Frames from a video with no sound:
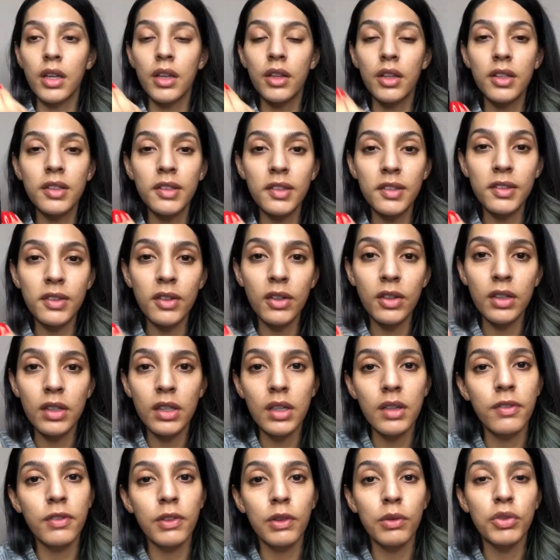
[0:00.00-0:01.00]
This is good
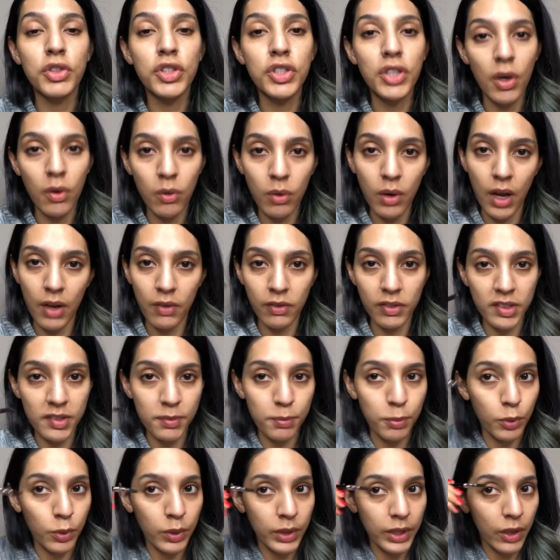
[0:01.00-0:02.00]
if you don't have a
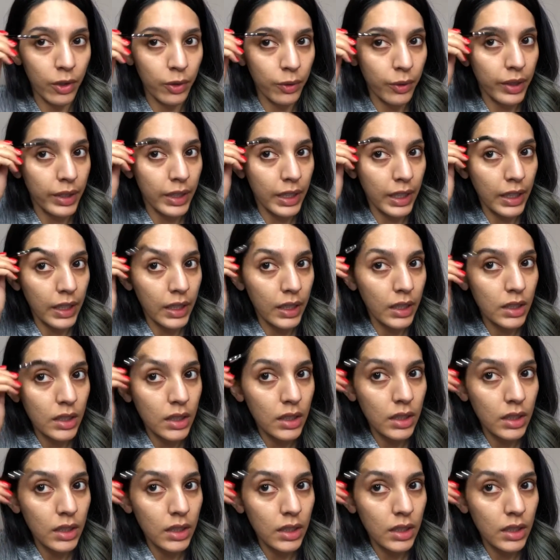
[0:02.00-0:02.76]
spoolie already.